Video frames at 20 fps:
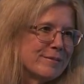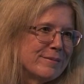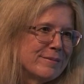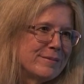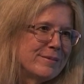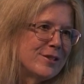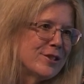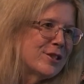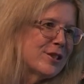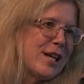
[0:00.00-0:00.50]

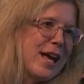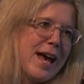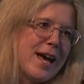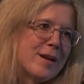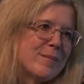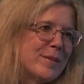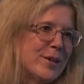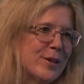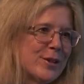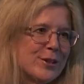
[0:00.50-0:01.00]
just to add
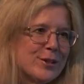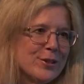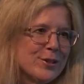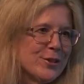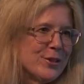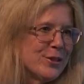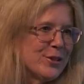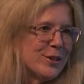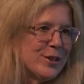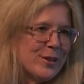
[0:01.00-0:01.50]

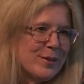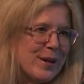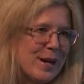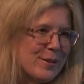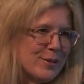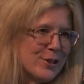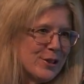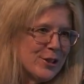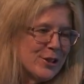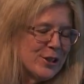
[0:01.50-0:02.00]
miracles
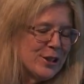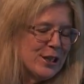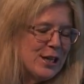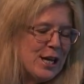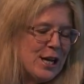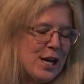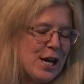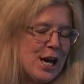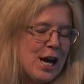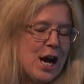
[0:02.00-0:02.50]
around her.
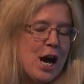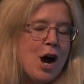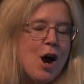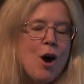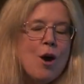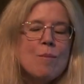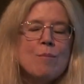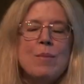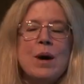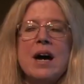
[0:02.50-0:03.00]

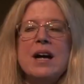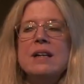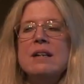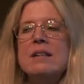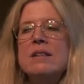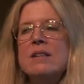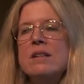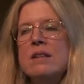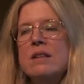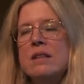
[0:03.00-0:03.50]
But
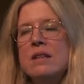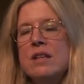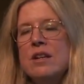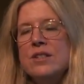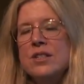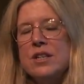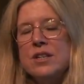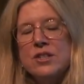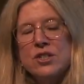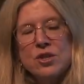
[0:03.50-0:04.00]
there's
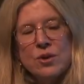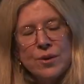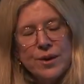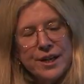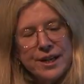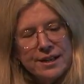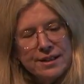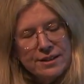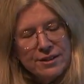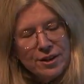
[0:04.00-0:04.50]
a
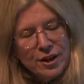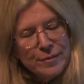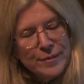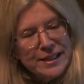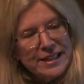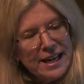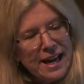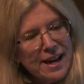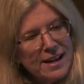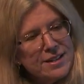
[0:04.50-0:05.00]
historian, Hermann
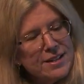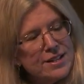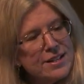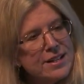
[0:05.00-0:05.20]
Goetz,